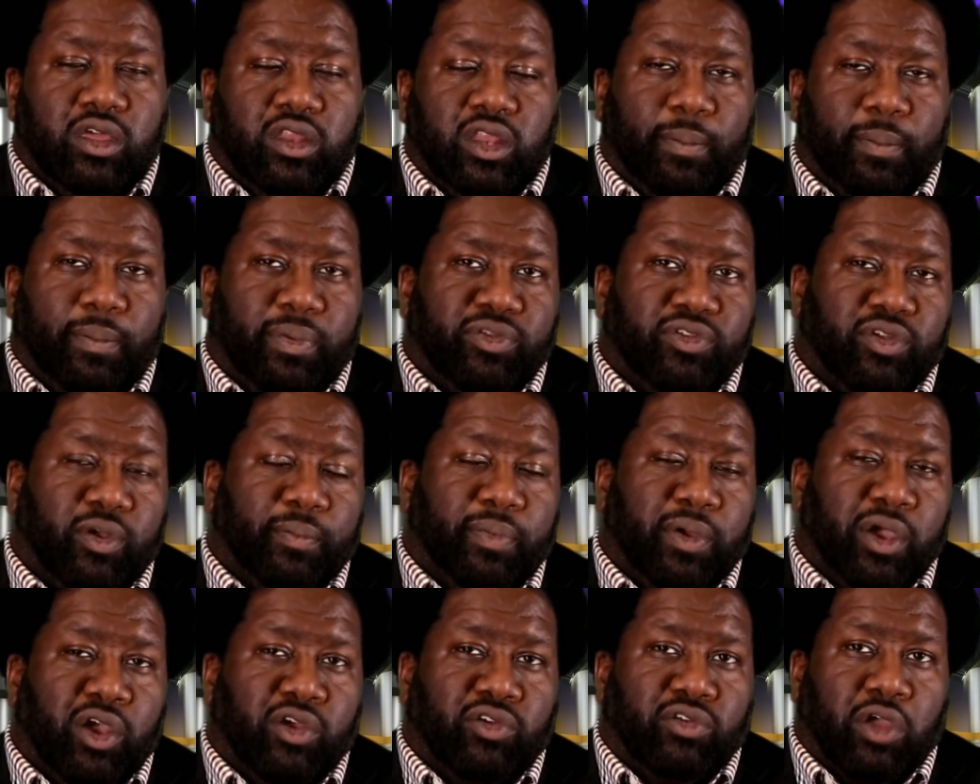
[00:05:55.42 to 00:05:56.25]
Now,
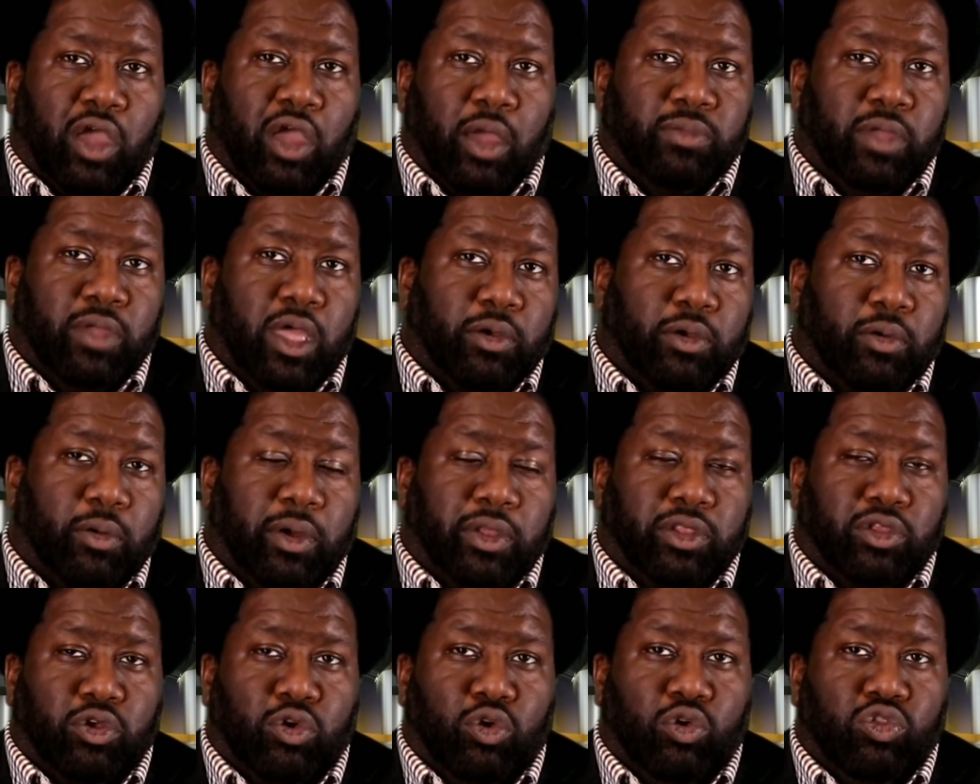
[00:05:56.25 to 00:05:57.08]
some parents say, I'm not
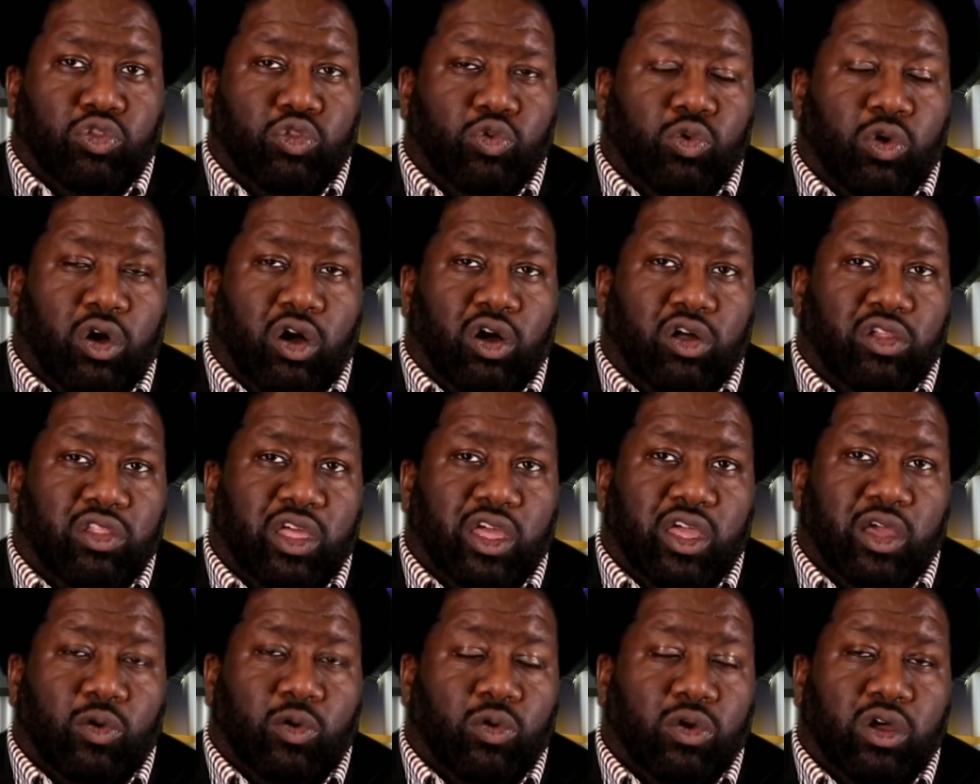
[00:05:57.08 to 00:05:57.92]
going to go through all
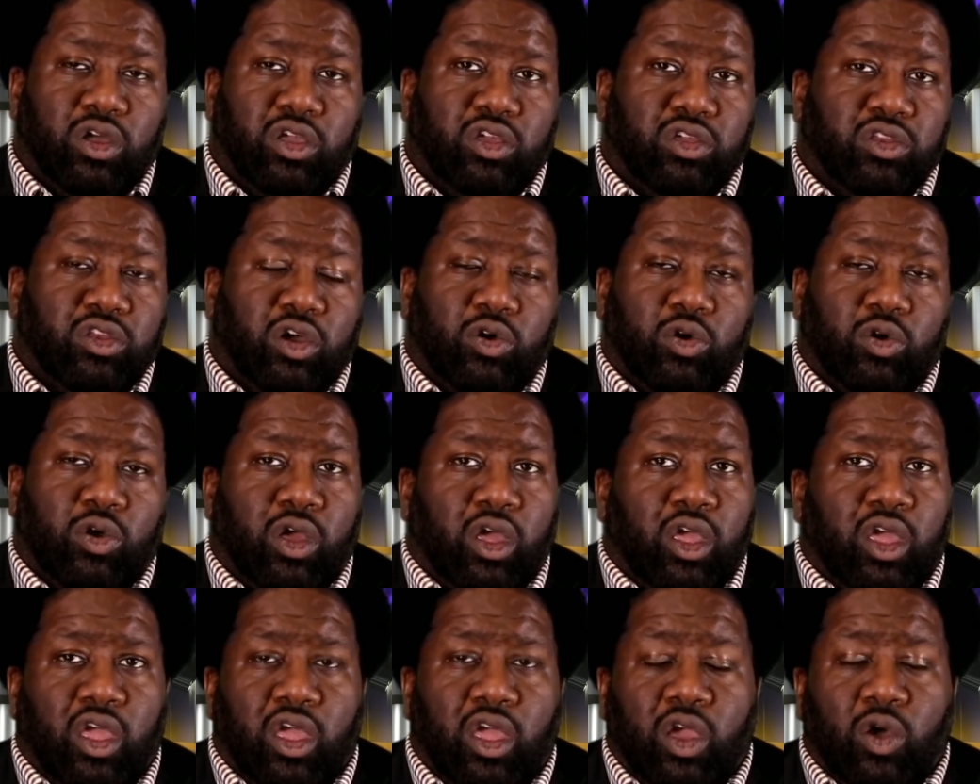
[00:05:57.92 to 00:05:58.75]
that. Well, you know,
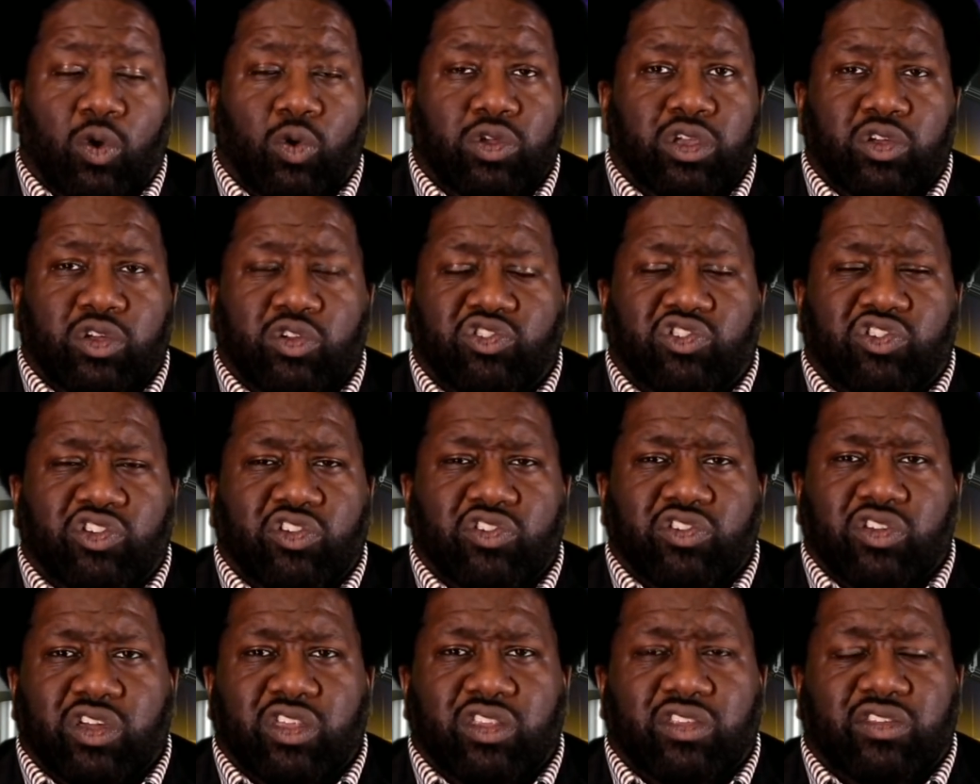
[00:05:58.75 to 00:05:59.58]
when your
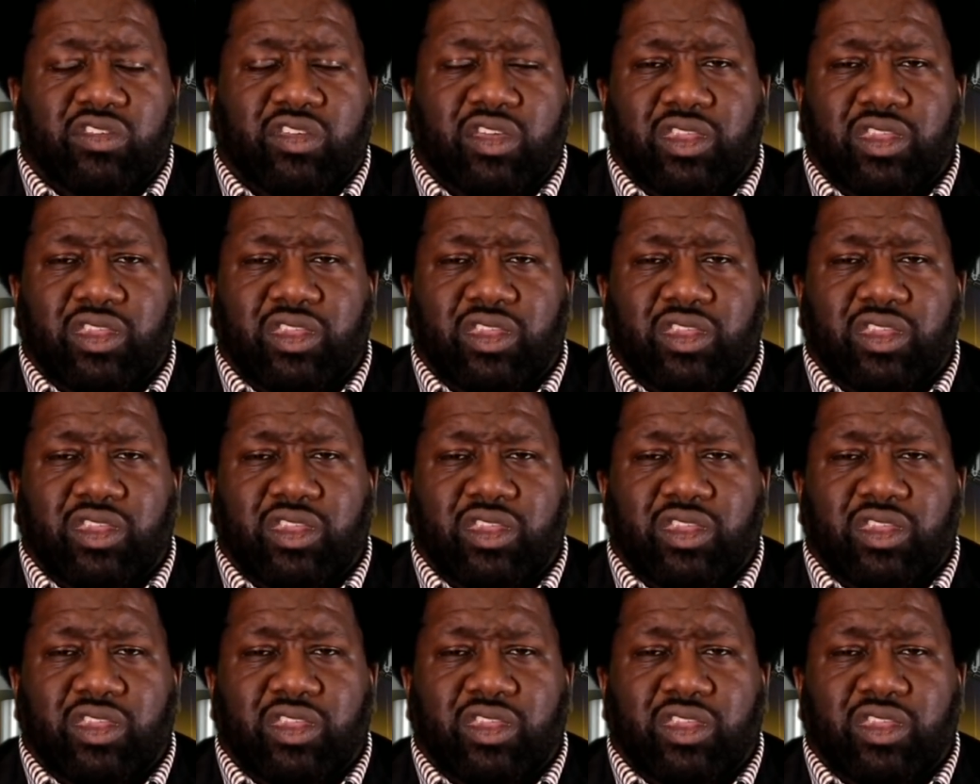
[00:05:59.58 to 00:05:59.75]
children get a